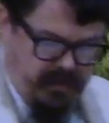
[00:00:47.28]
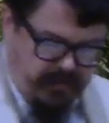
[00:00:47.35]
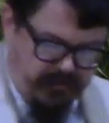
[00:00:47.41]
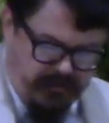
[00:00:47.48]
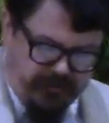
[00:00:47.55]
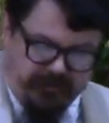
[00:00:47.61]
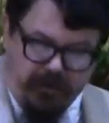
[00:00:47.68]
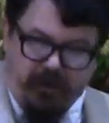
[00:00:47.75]

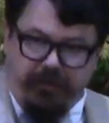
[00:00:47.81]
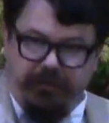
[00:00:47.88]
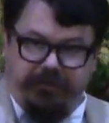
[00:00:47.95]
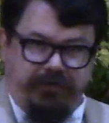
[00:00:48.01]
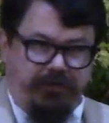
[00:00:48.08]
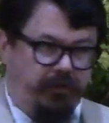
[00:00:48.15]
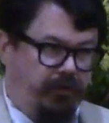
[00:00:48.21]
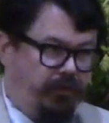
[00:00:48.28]
This
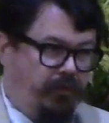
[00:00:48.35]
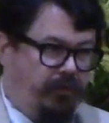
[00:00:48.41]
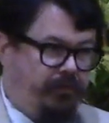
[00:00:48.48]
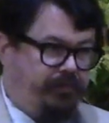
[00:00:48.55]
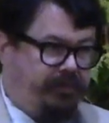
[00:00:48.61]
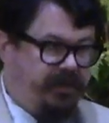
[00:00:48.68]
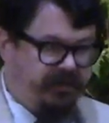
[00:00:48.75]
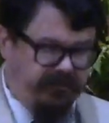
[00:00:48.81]
also
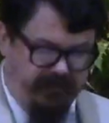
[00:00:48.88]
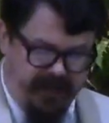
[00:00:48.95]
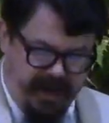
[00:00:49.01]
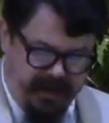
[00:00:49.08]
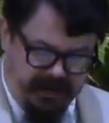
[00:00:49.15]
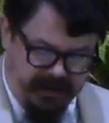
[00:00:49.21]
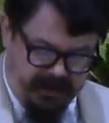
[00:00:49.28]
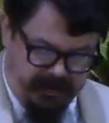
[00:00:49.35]
is
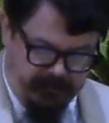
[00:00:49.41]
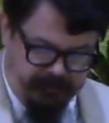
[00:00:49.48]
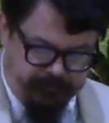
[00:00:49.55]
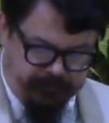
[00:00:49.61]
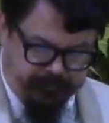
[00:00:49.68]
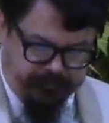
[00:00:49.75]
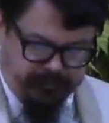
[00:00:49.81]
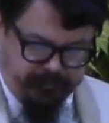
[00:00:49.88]
vanity.
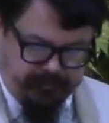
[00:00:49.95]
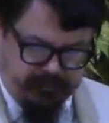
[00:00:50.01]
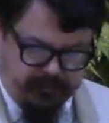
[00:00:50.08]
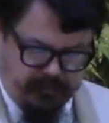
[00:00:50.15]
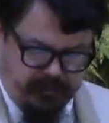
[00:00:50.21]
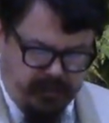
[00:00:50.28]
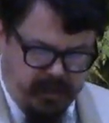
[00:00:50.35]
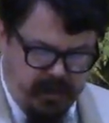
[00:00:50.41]

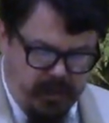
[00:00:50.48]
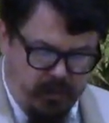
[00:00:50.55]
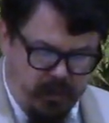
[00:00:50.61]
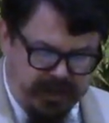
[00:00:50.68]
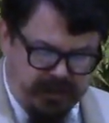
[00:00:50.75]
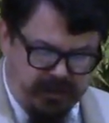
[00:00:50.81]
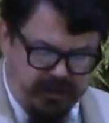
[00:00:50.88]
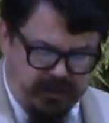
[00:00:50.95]

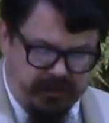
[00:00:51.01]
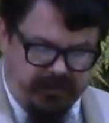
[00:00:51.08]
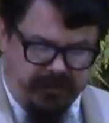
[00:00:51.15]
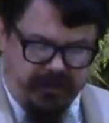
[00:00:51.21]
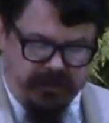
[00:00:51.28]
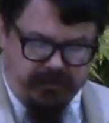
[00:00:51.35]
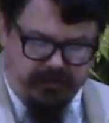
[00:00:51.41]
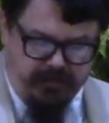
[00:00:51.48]
When goods
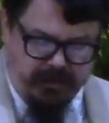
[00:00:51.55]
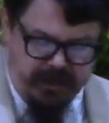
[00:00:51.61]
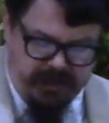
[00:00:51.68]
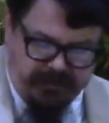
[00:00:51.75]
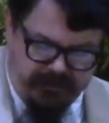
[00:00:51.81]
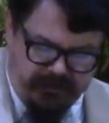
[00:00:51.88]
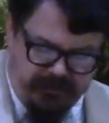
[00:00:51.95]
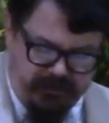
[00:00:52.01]

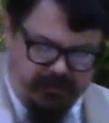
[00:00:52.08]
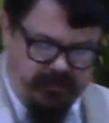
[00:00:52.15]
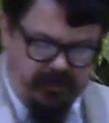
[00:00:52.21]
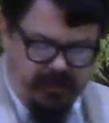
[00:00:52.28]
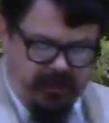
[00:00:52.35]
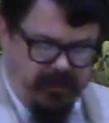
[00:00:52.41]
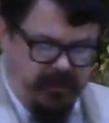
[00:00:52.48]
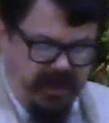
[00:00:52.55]
increase,
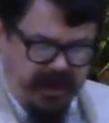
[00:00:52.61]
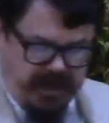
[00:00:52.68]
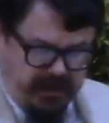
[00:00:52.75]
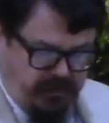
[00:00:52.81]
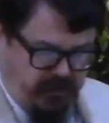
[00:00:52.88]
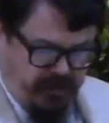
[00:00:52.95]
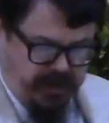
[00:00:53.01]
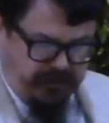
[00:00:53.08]
they
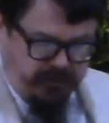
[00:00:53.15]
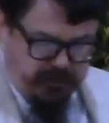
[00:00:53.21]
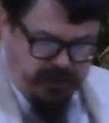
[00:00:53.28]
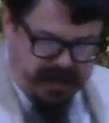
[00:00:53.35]
increase who